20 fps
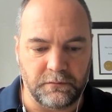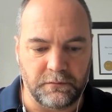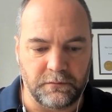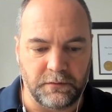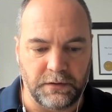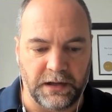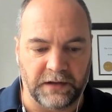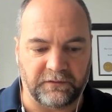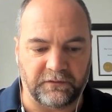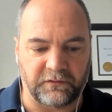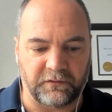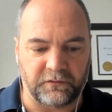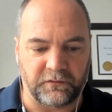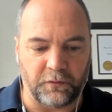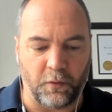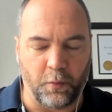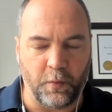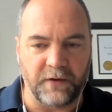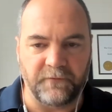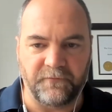it's
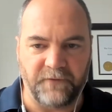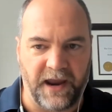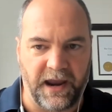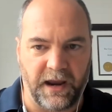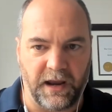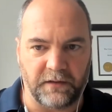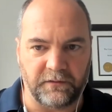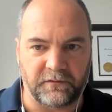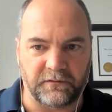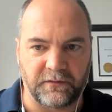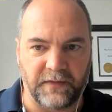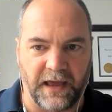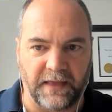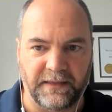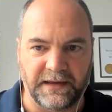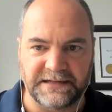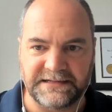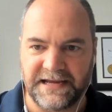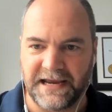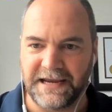so advanced that
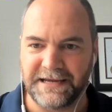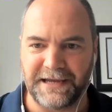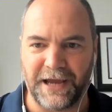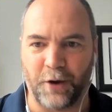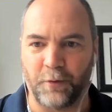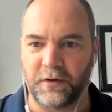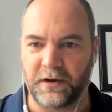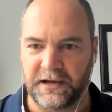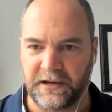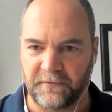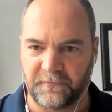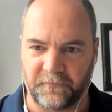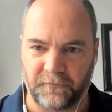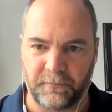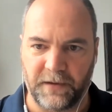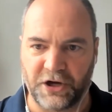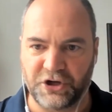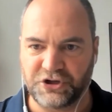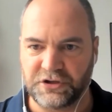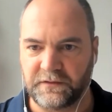they take out
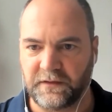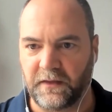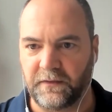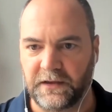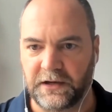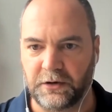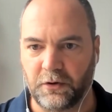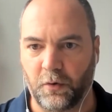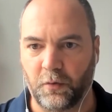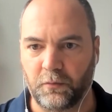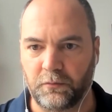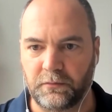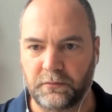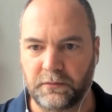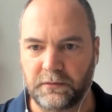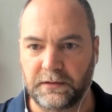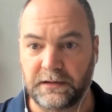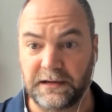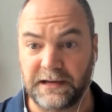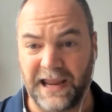information that they don't
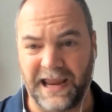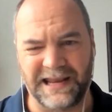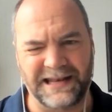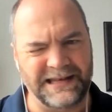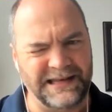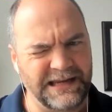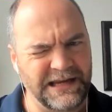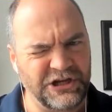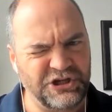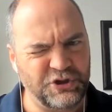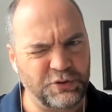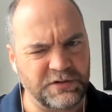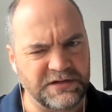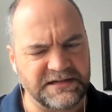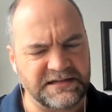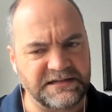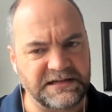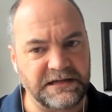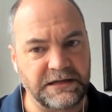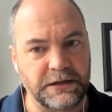need you to
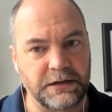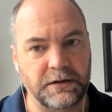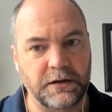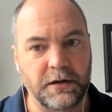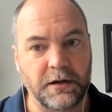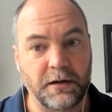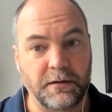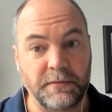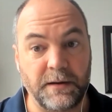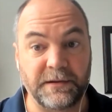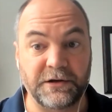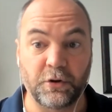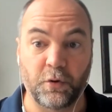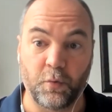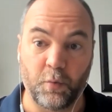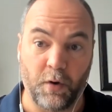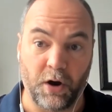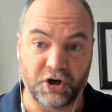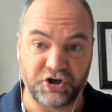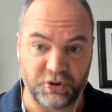see, maybe
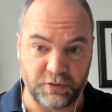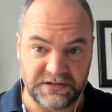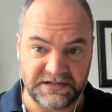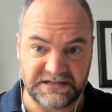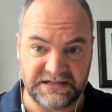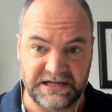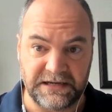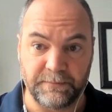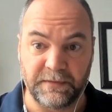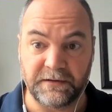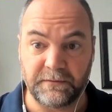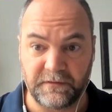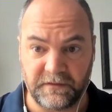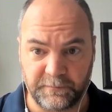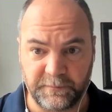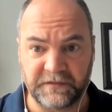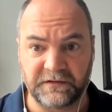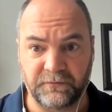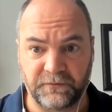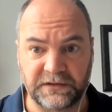don't want you to see, but
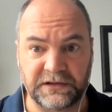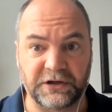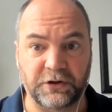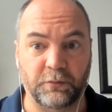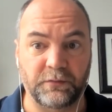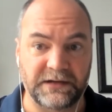specifically don't